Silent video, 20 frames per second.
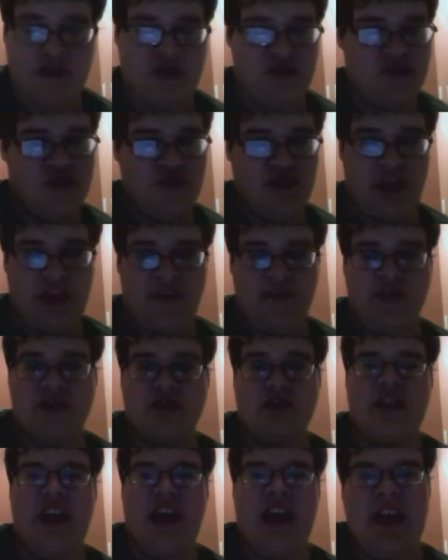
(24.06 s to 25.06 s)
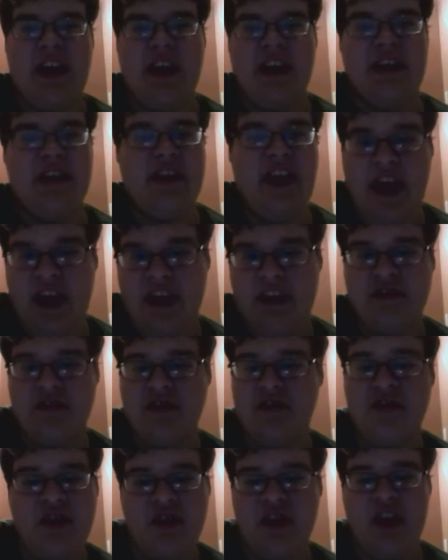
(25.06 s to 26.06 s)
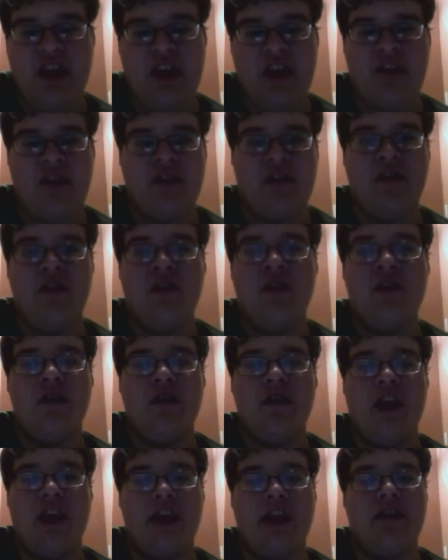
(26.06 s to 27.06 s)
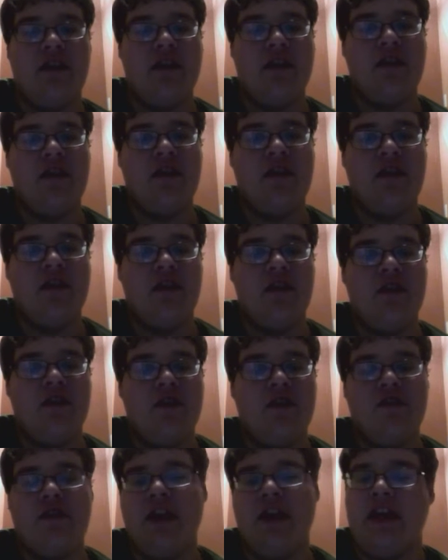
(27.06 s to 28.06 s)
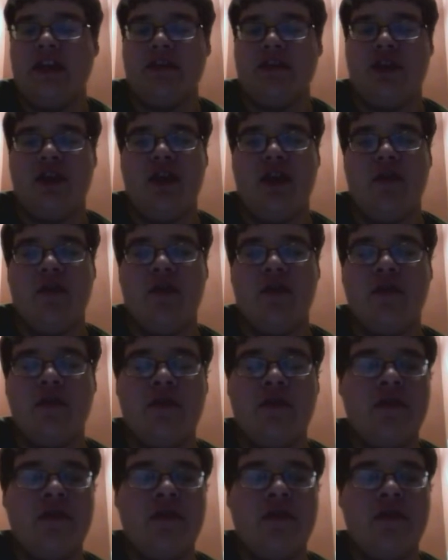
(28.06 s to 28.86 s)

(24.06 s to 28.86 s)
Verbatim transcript: had a driver's ed test thing like two days ago.